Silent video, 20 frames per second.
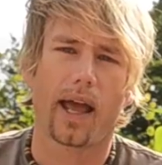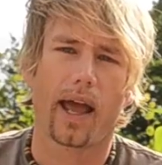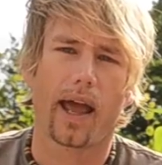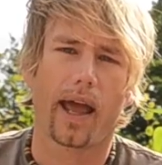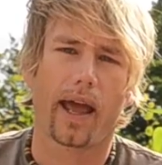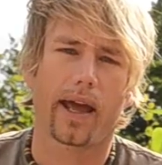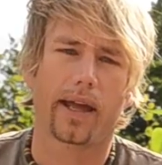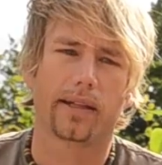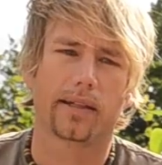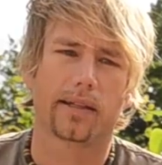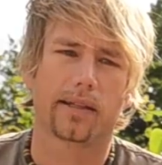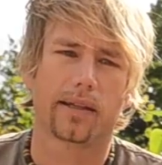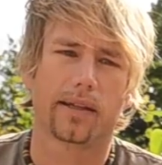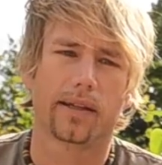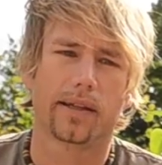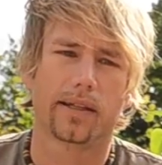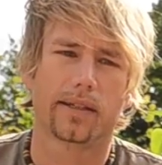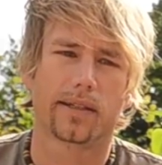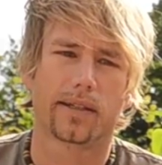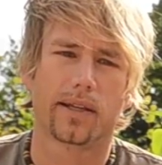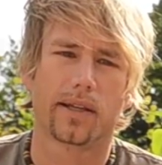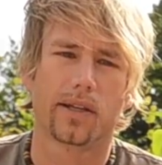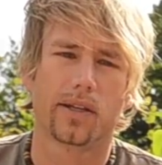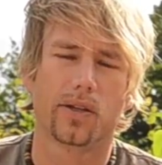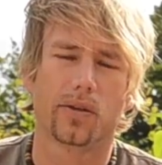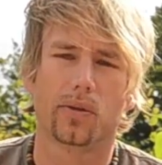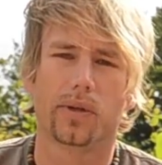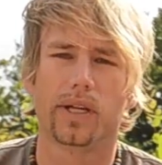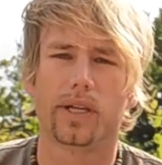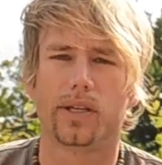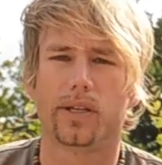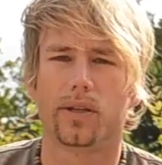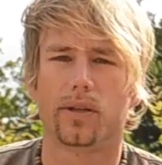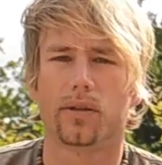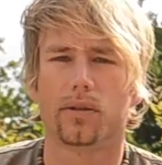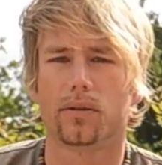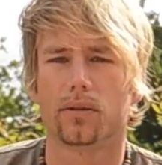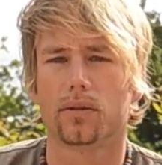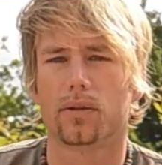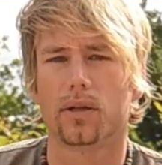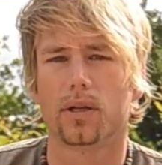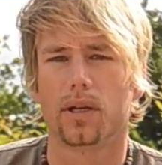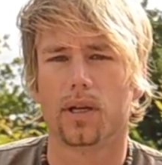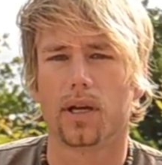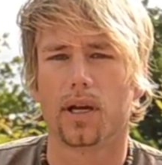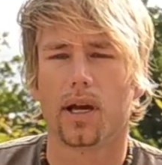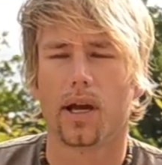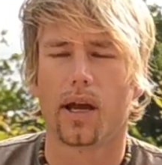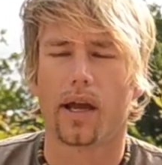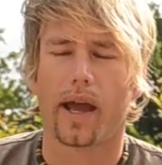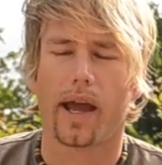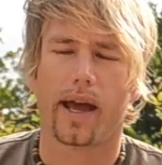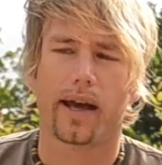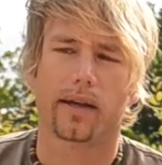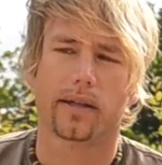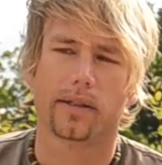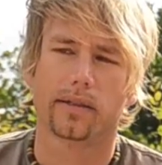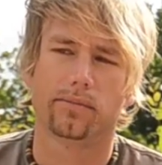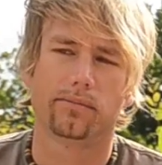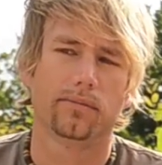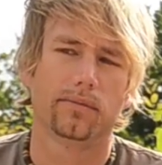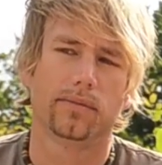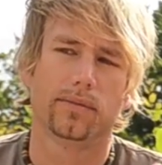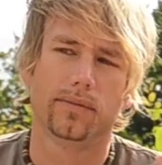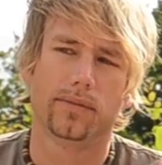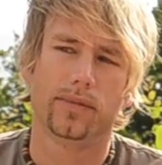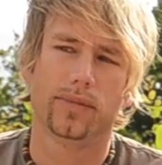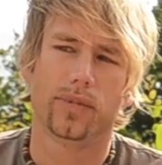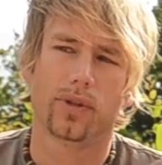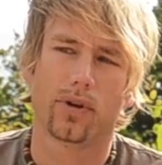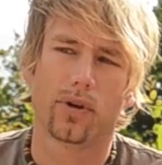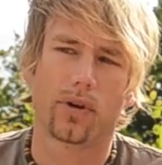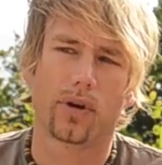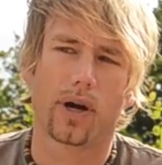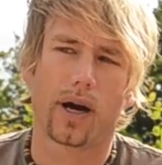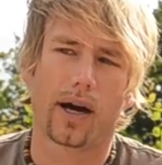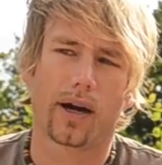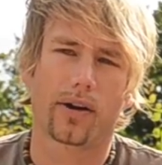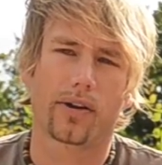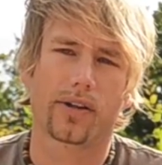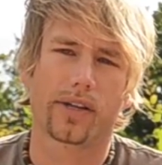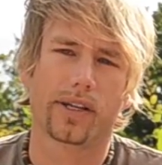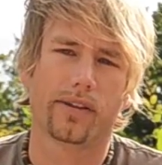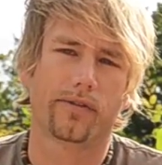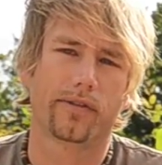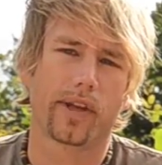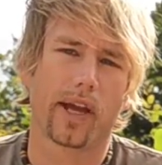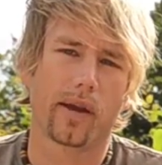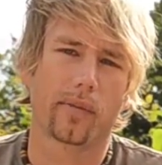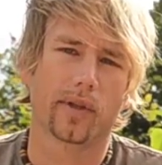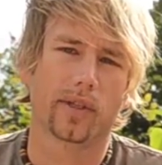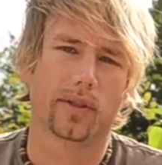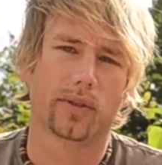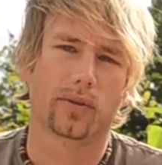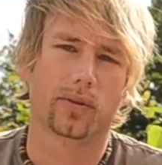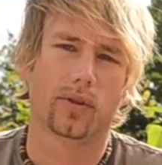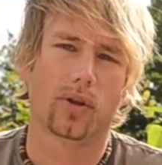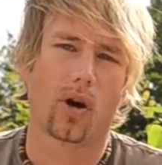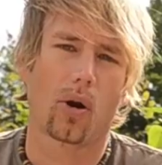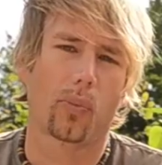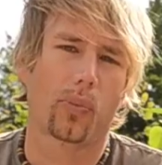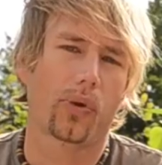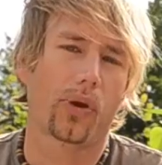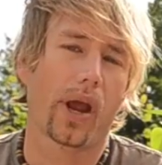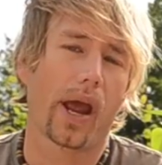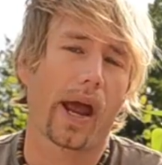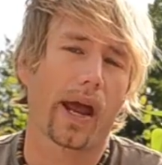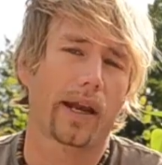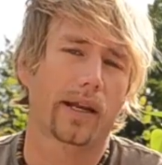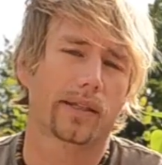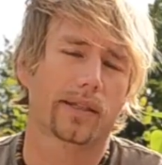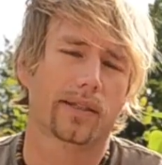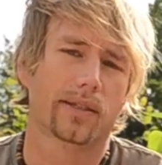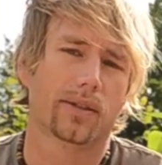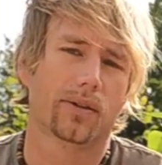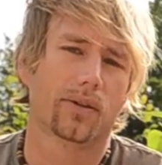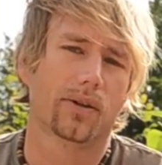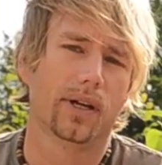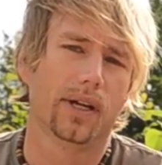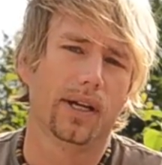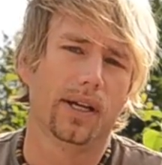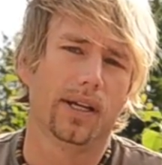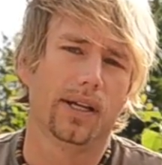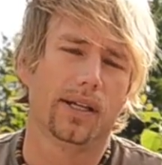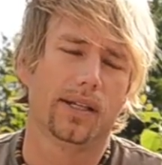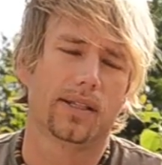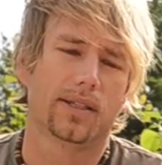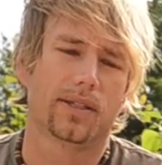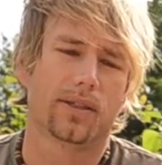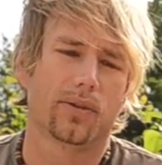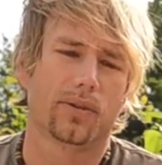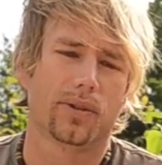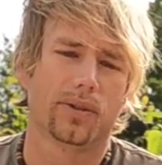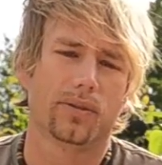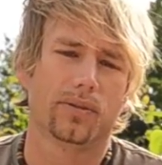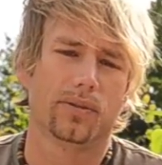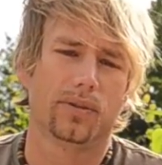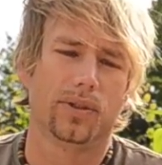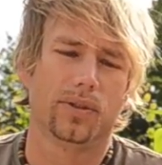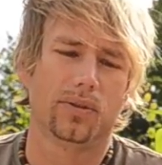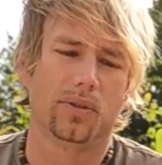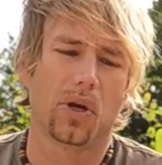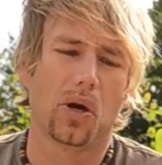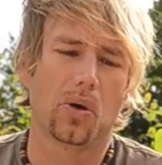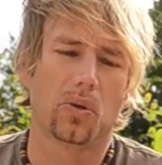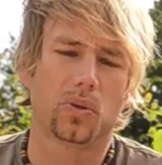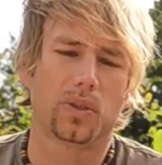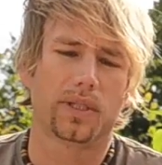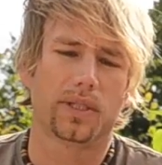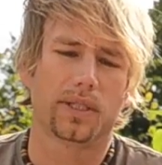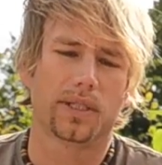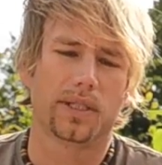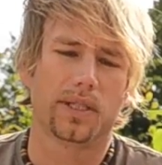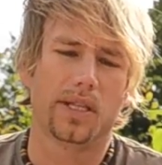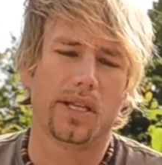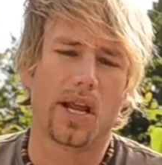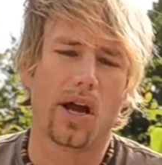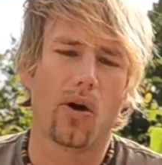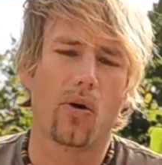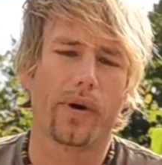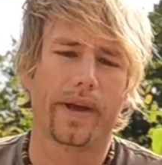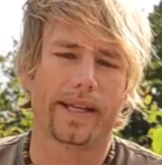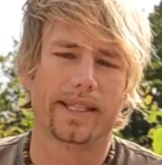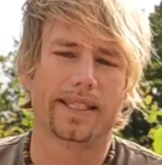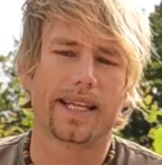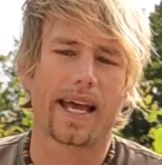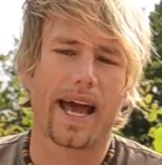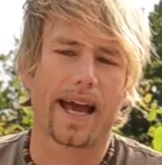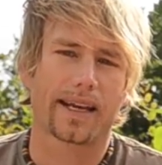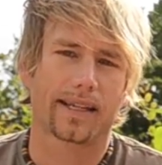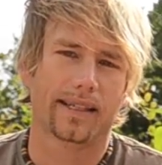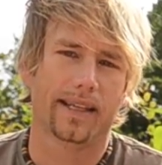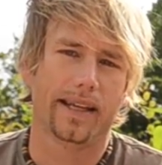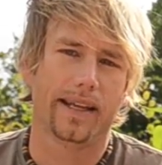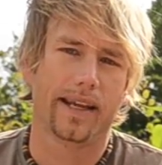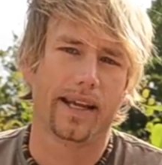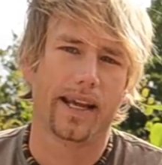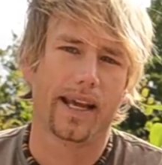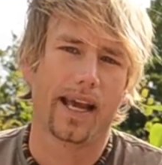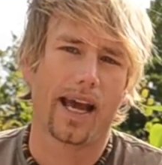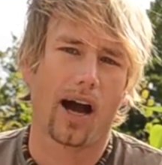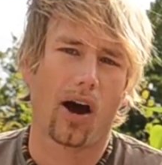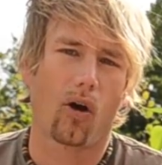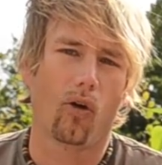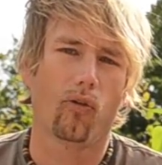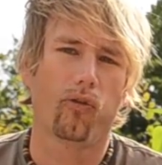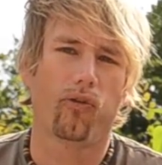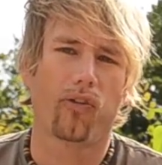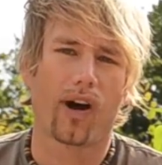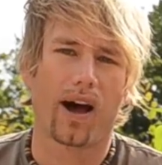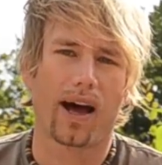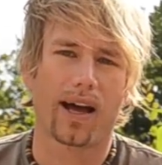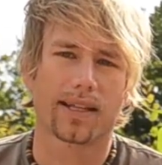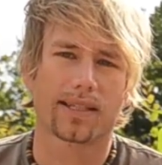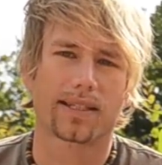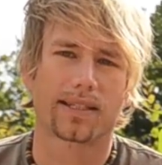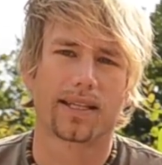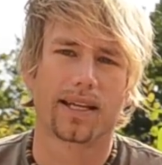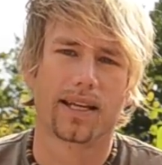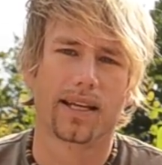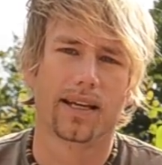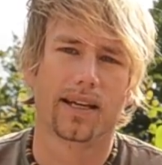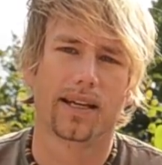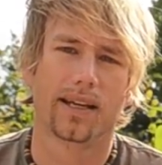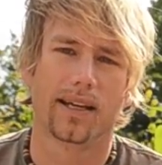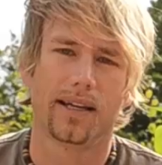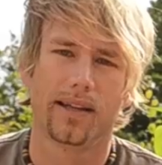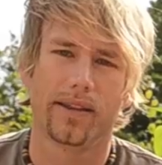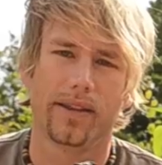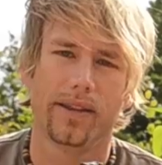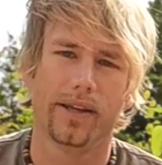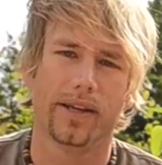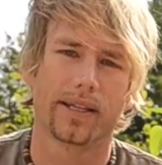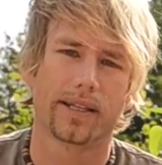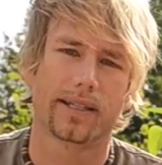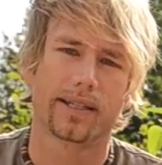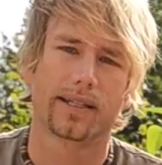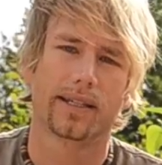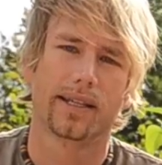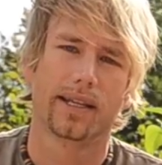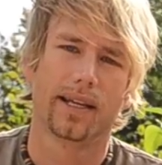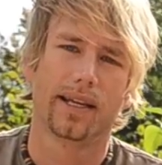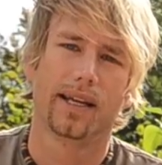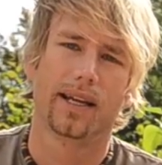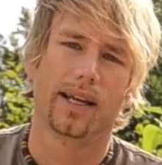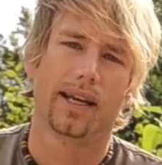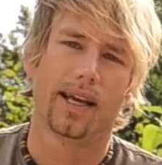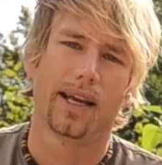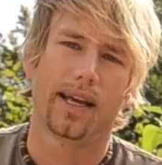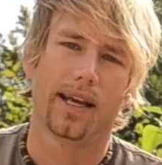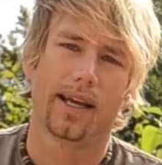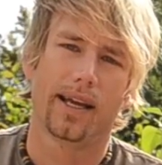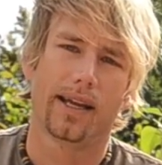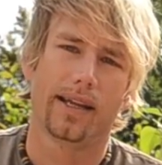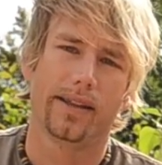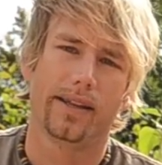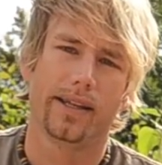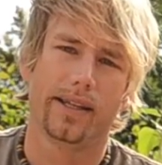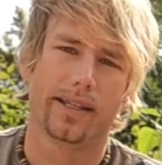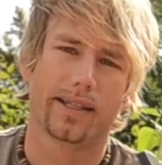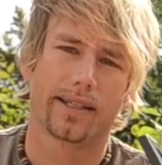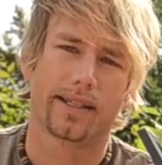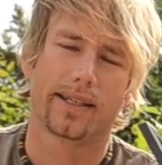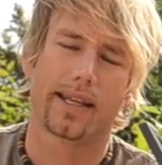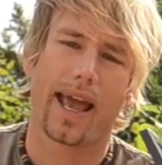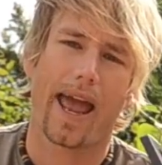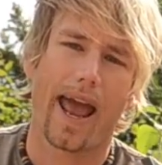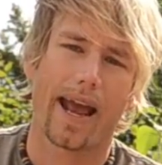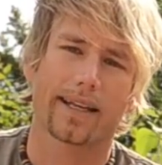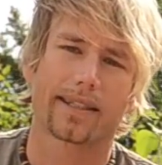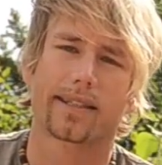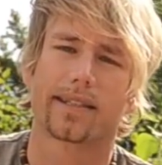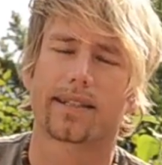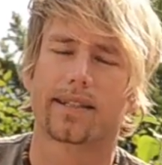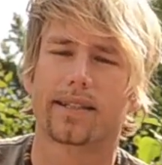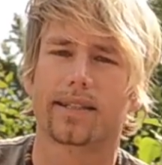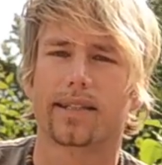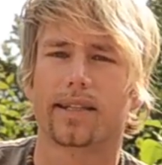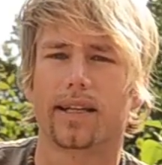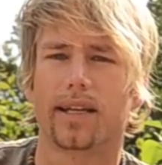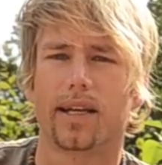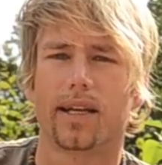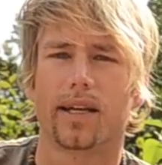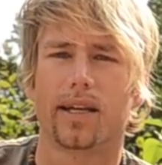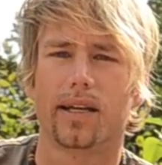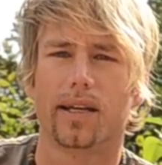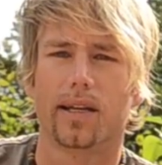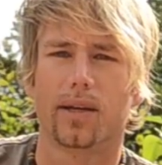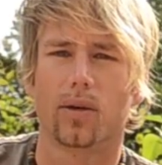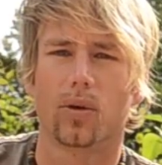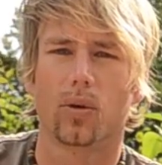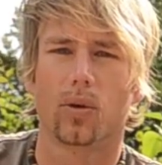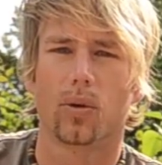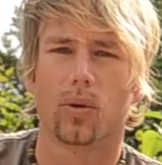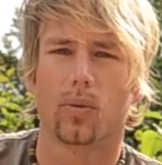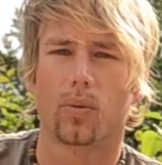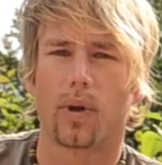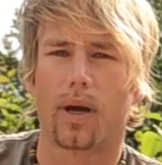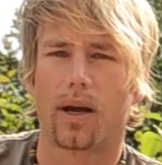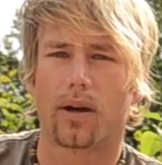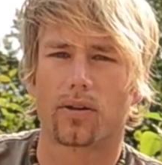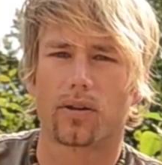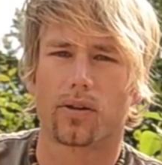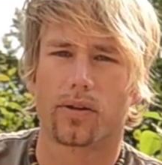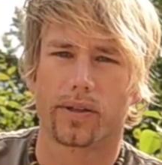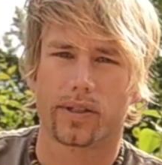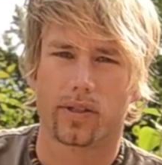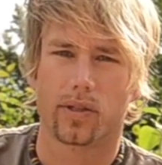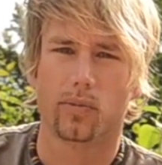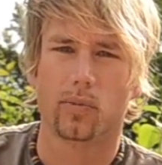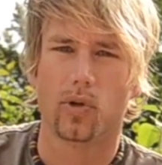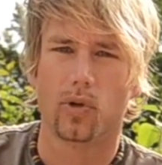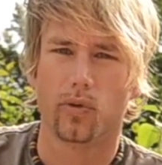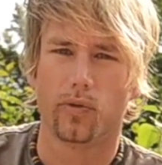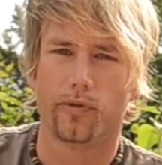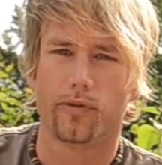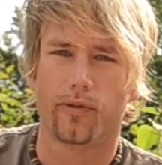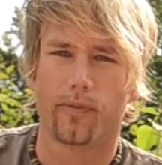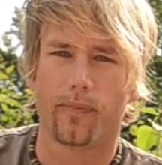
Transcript: and it's a unit you aren't even able to comprehend. So you don't know exactly how fast these axes are going to move.